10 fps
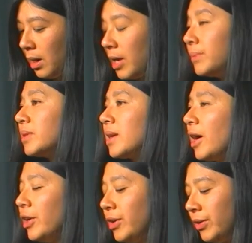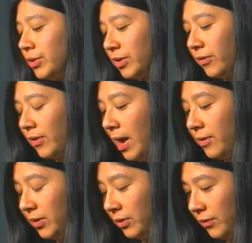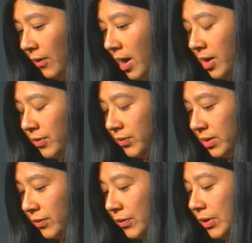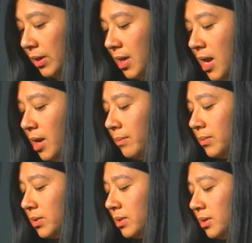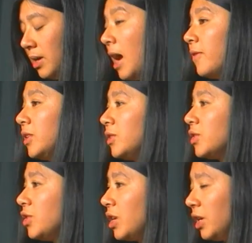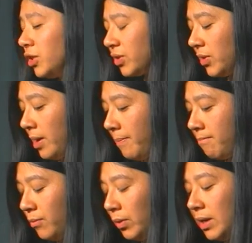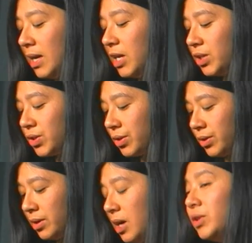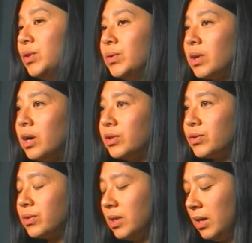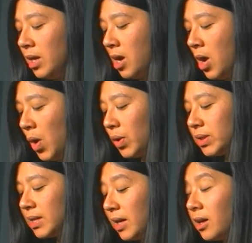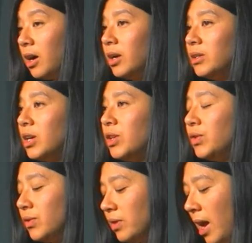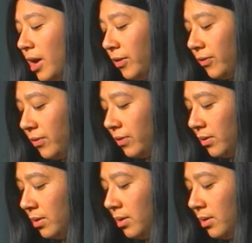I'm tired of having five different names, having to change them when I enter a new country or take on a new life.